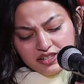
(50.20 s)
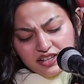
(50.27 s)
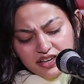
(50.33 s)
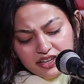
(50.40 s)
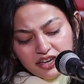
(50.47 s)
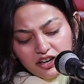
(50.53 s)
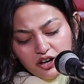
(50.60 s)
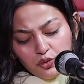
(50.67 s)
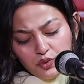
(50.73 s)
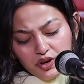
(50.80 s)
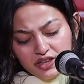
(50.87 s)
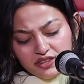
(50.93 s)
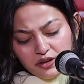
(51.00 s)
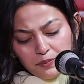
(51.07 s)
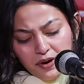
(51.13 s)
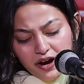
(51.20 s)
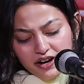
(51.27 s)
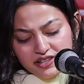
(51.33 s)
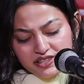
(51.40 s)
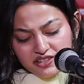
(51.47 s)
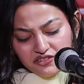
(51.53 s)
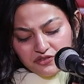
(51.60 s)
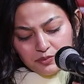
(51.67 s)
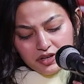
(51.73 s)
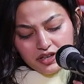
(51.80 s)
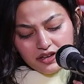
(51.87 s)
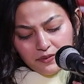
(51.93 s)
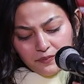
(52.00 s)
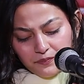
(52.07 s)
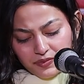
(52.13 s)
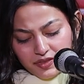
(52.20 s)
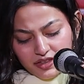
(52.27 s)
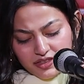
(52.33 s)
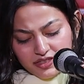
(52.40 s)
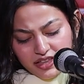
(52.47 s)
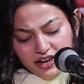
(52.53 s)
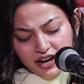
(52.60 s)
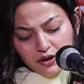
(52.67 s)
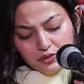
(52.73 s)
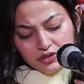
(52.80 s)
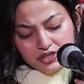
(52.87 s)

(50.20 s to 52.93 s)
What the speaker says: taking away the parts of me that I